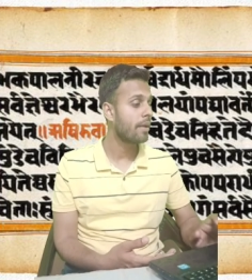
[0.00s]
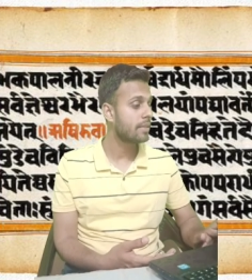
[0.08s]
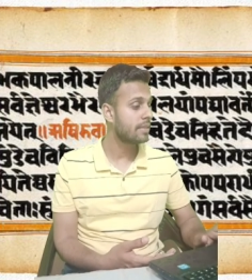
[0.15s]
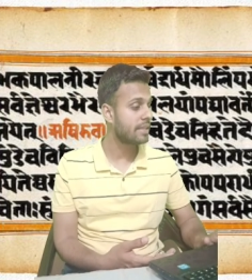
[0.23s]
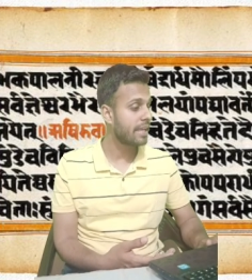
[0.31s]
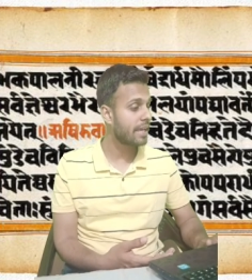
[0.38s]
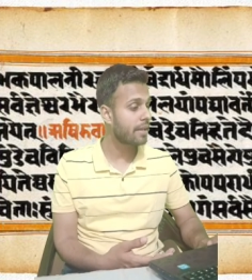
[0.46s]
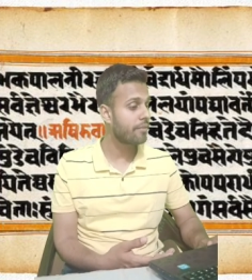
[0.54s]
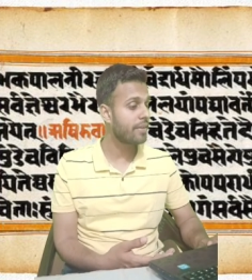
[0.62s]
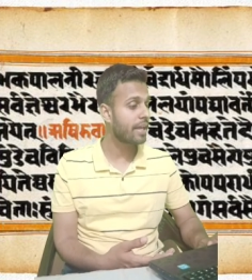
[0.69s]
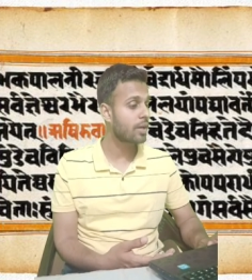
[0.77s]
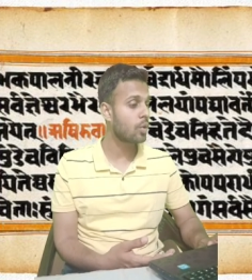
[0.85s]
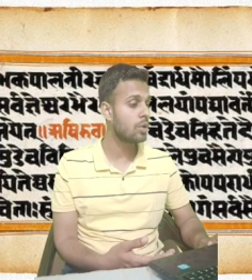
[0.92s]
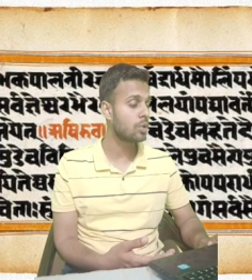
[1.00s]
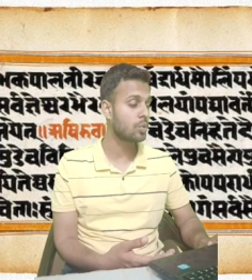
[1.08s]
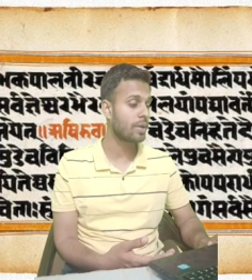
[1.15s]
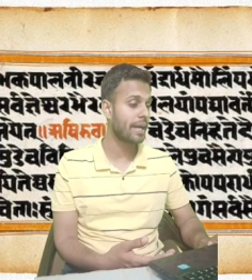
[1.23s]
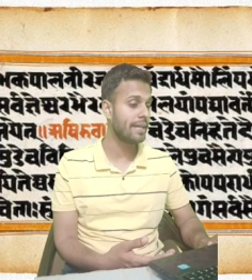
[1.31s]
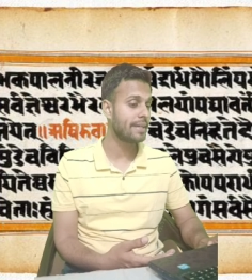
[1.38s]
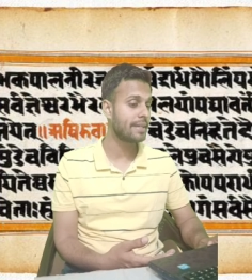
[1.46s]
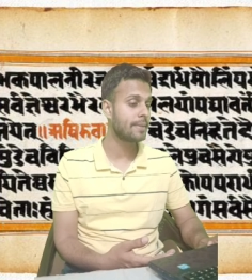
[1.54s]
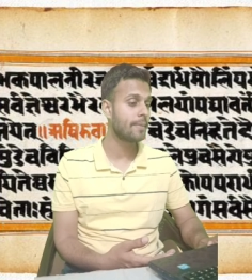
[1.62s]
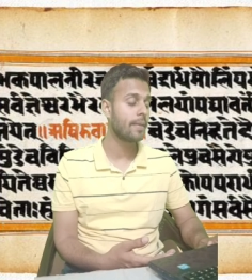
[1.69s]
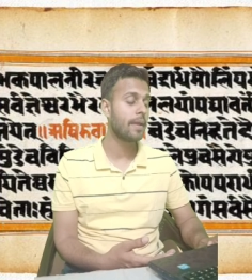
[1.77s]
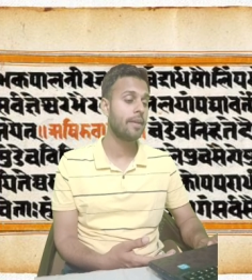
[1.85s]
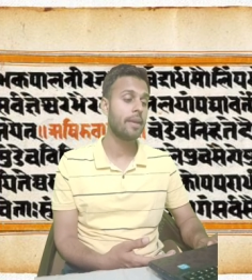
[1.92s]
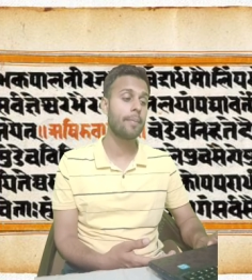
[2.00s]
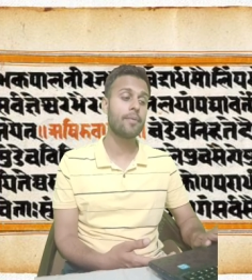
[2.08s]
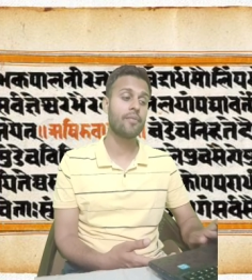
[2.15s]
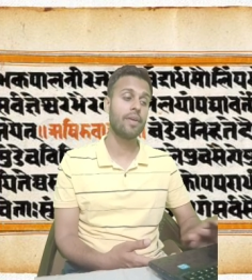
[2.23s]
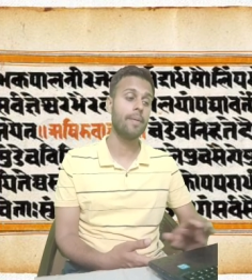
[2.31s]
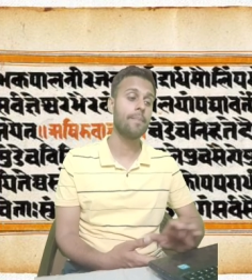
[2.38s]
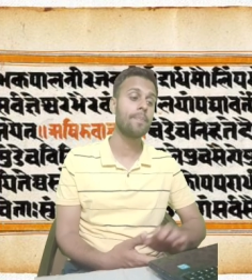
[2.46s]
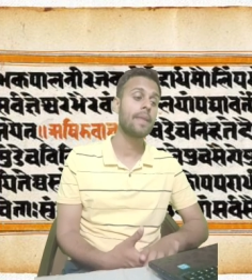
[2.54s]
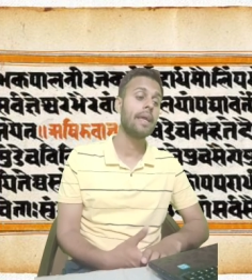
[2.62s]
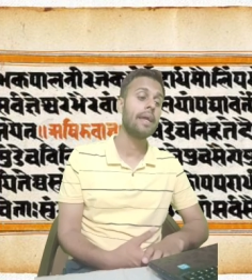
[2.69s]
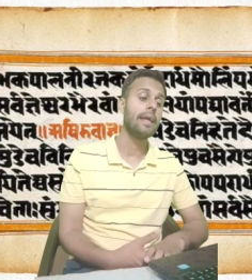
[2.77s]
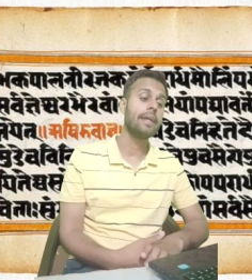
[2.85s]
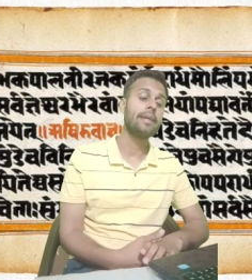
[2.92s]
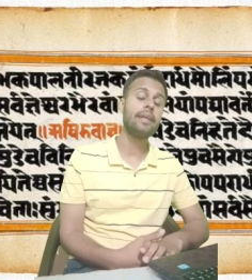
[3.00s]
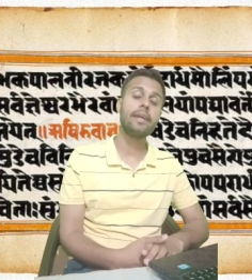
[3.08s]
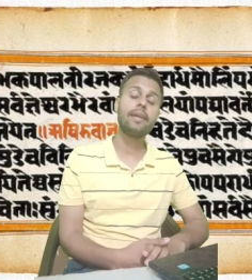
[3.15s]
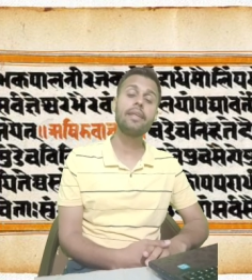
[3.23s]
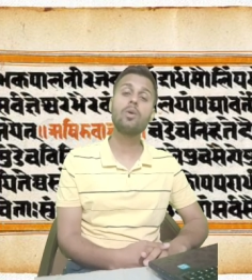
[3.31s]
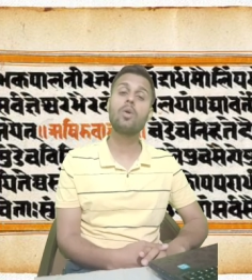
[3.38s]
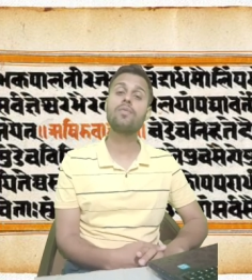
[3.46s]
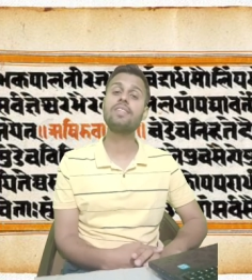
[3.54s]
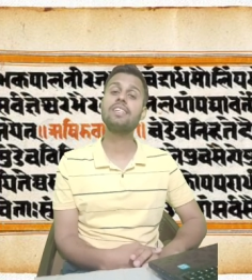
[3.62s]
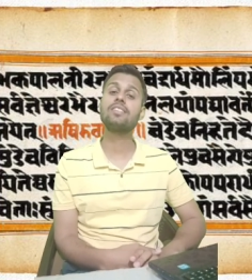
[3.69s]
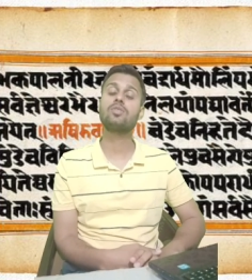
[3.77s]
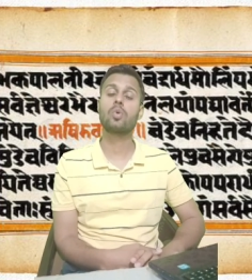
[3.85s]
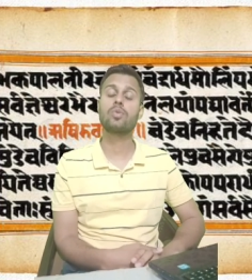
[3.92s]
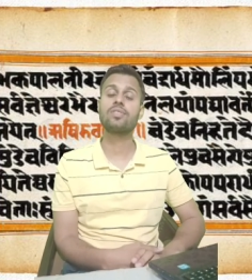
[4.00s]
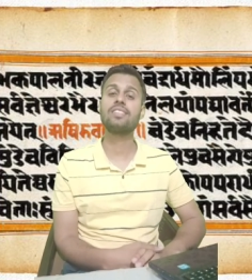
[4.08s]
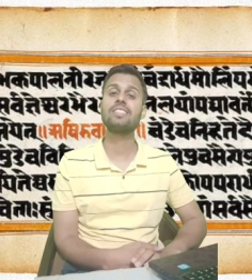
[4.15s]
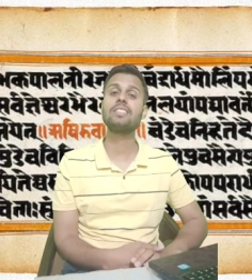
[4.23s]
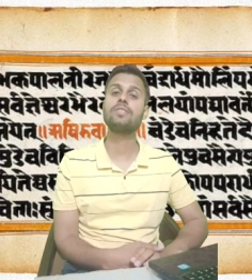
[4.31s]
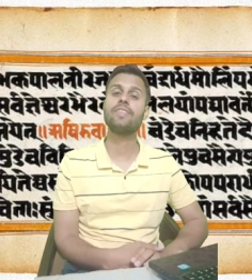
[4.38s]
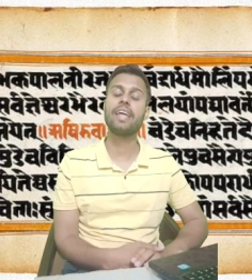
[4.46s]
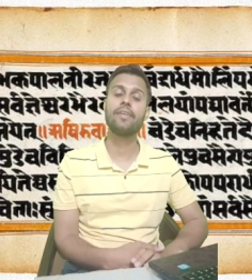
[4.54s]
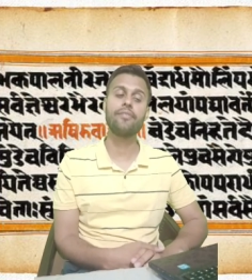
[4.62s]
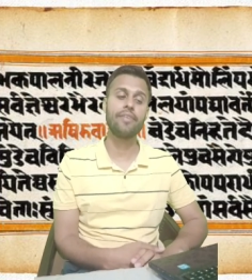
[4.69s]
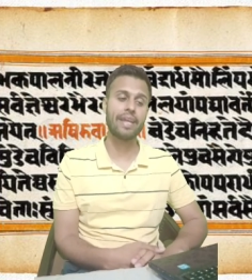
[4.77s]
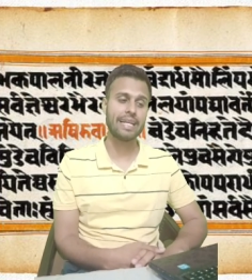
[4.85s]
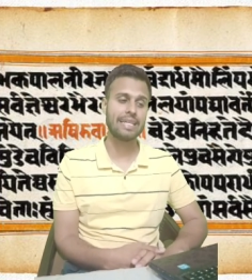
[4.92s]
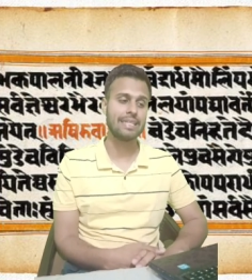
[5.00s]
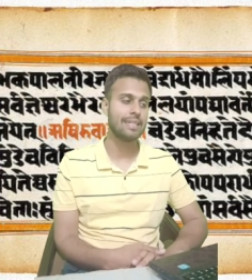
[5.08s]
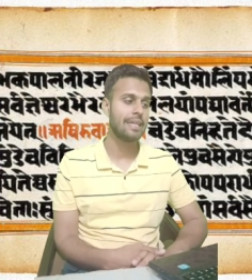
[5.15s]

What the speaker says: There we are going to write, number one, dating of these sources is very vague.